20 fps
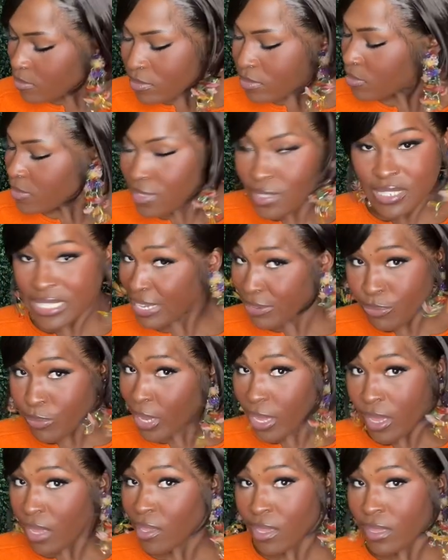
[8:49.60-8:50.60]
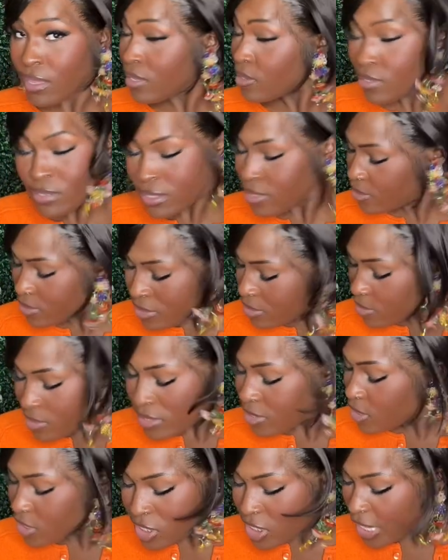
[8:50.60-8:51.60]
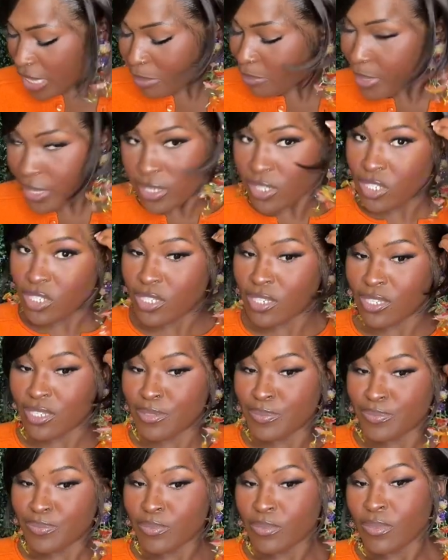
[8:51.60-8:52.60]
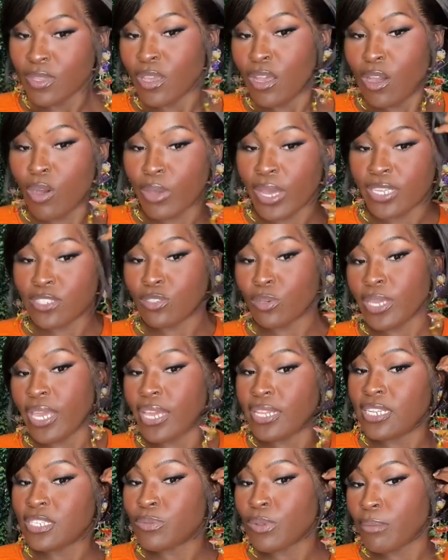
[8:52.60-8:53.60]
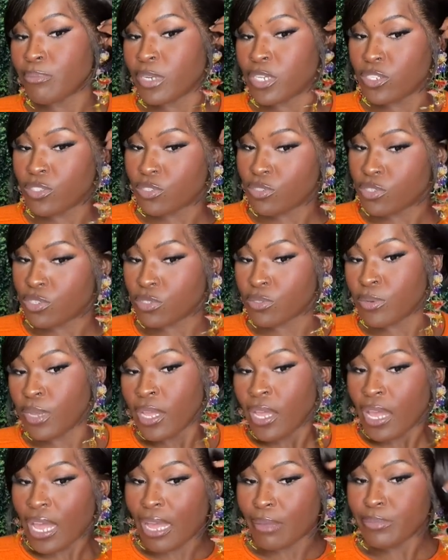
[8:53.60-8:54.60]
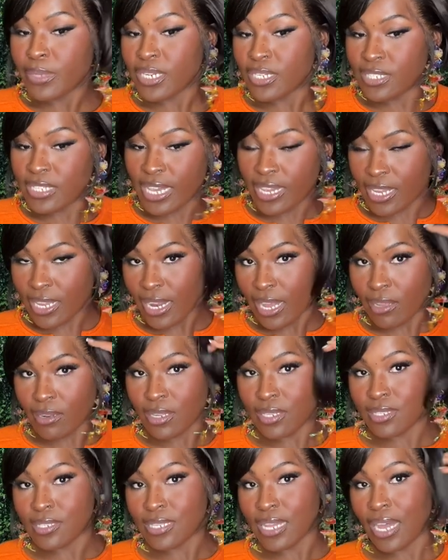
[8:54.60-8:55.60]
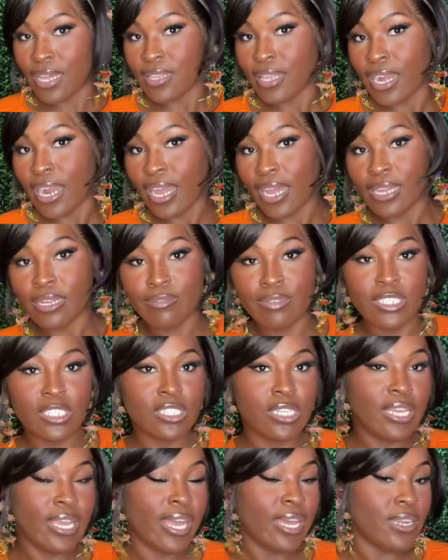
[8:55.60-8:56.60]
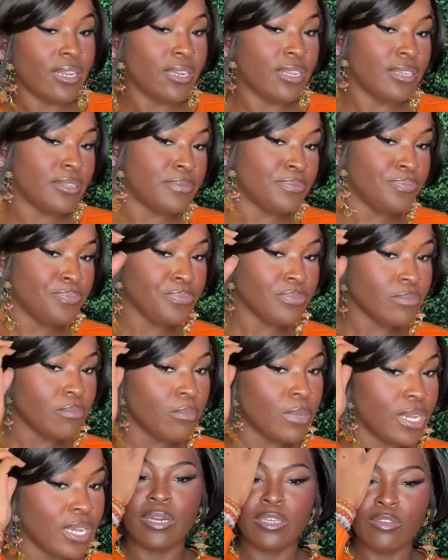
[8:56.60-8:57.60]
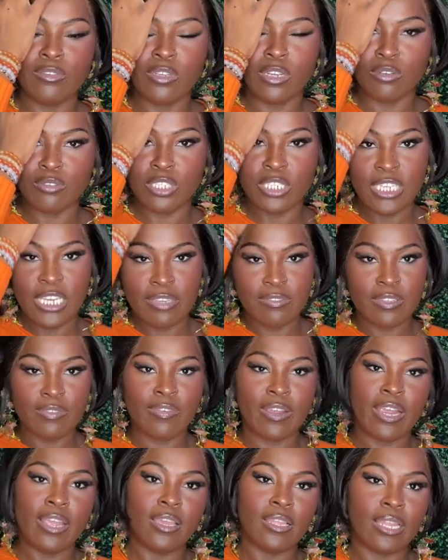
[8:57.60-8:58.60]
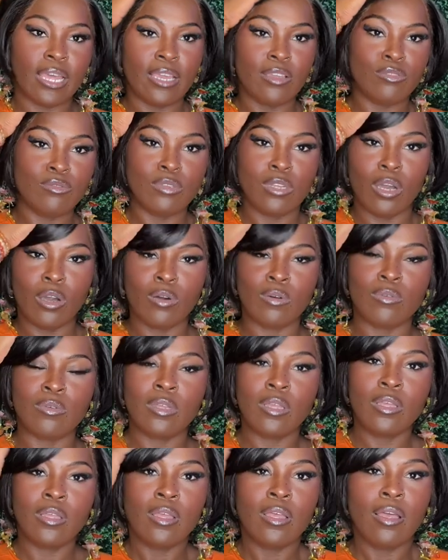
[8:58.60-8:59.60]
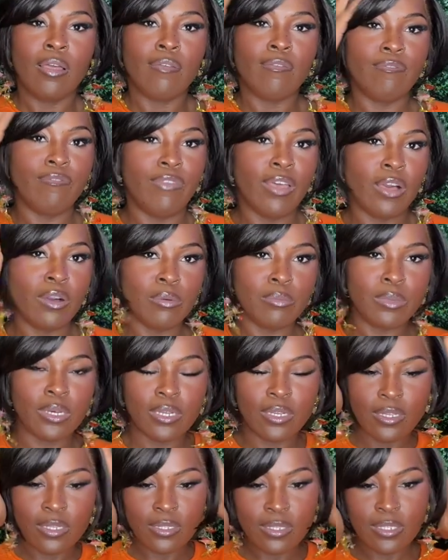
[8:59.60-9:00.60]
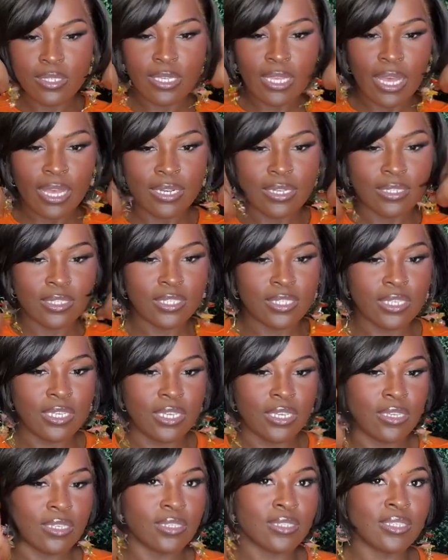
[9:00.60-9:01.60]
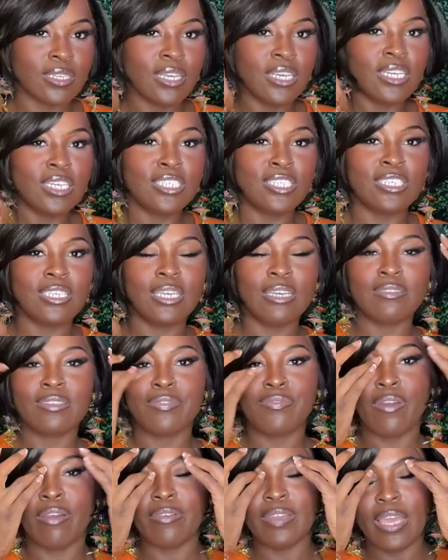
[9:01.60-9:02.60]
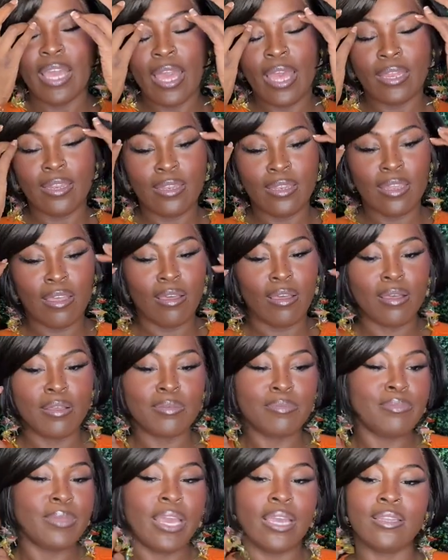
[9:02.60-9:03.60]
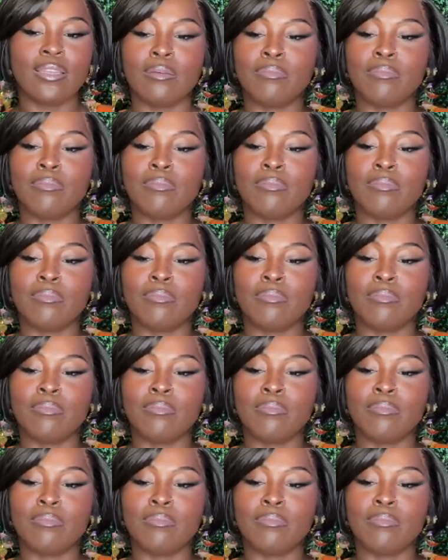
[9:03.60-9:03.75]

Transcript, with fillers: stiff whip, shake bitch. Okay, so yeah, this is what I'm going to do too. I'm going to take it out in the style that I originally had it in because, you know, she gives a very, like, you know, Velma kind of tease. She gives a very Edna, Edna